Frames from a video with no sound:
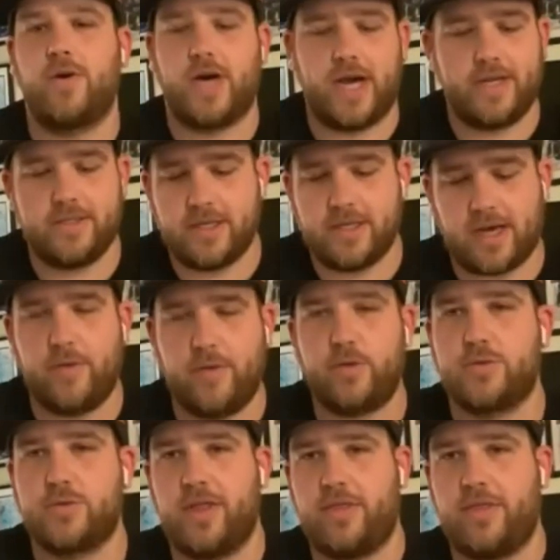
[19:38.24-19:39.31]
I I
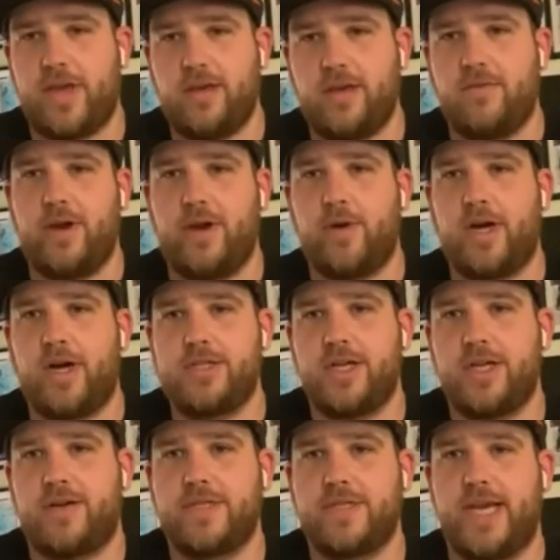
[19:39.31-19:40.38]
just want to thank you very much
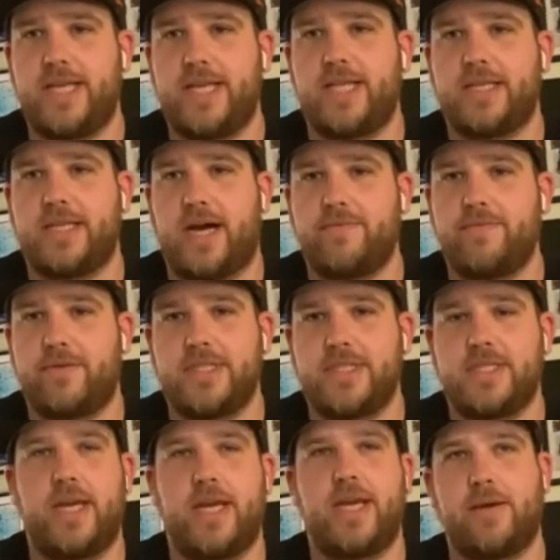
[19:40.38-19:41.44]
uh, for taking the time for us
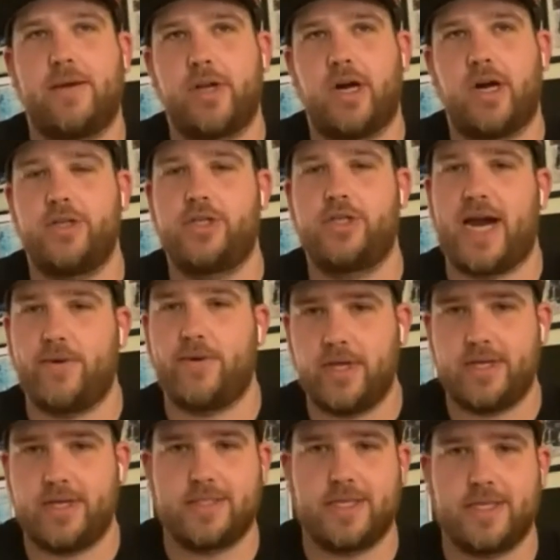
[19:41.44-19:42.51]
today and coming on and chat with
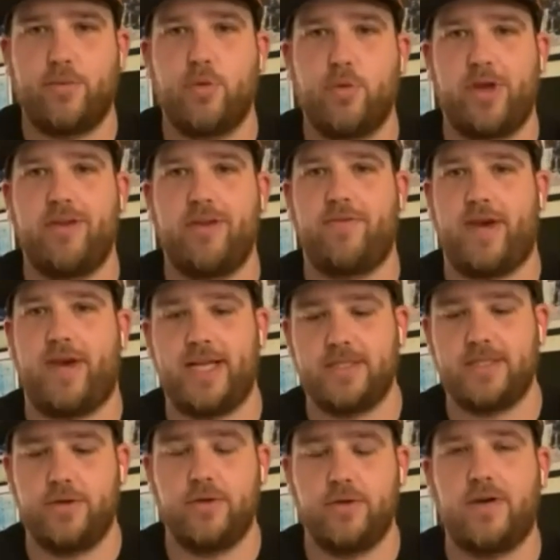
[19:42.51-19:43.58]
us. Uh, we're big fans
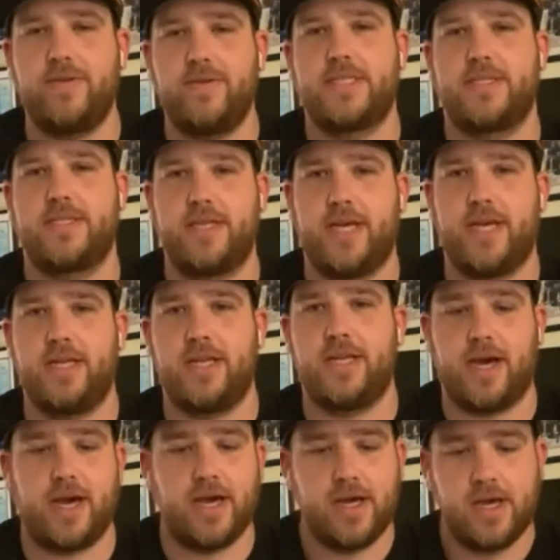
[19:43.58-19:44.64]
of you, obviously, and
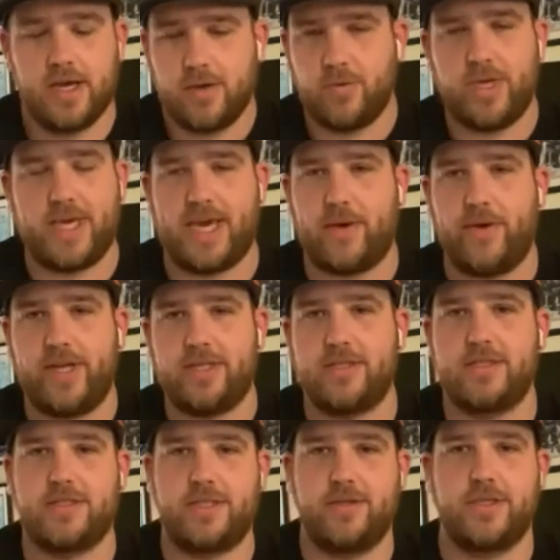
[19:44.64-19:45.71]
uh, we can't wait
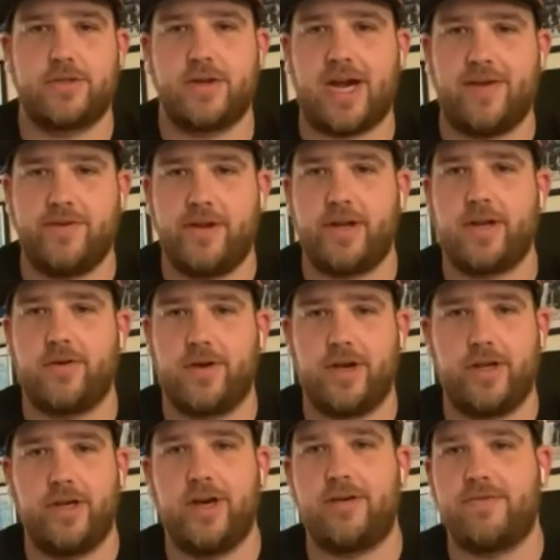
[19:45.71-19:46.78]
to see you strive in your
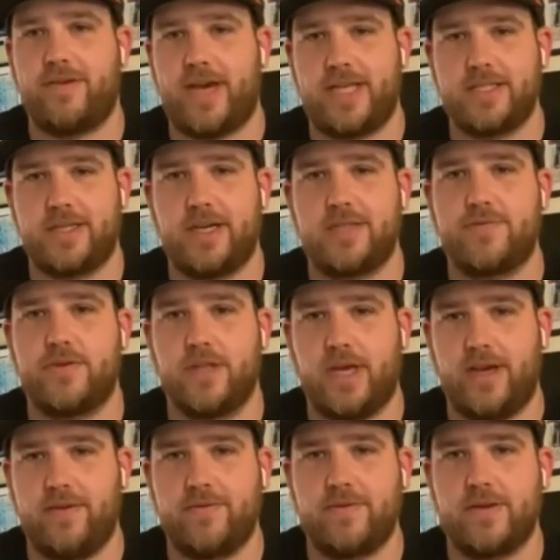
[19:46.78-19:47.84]
career. You got fans in us for
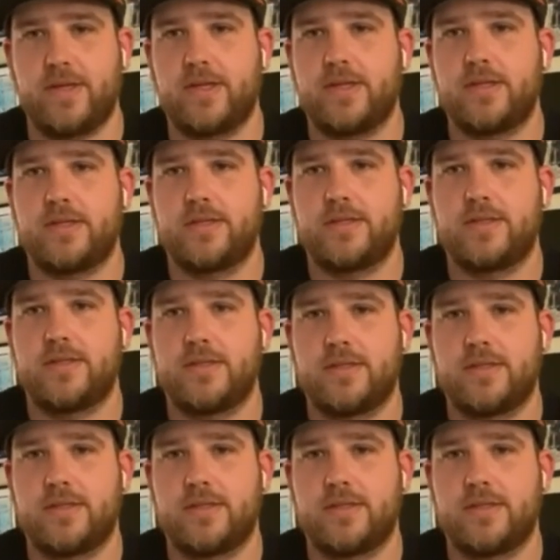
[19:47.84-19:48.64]
life. That's yes,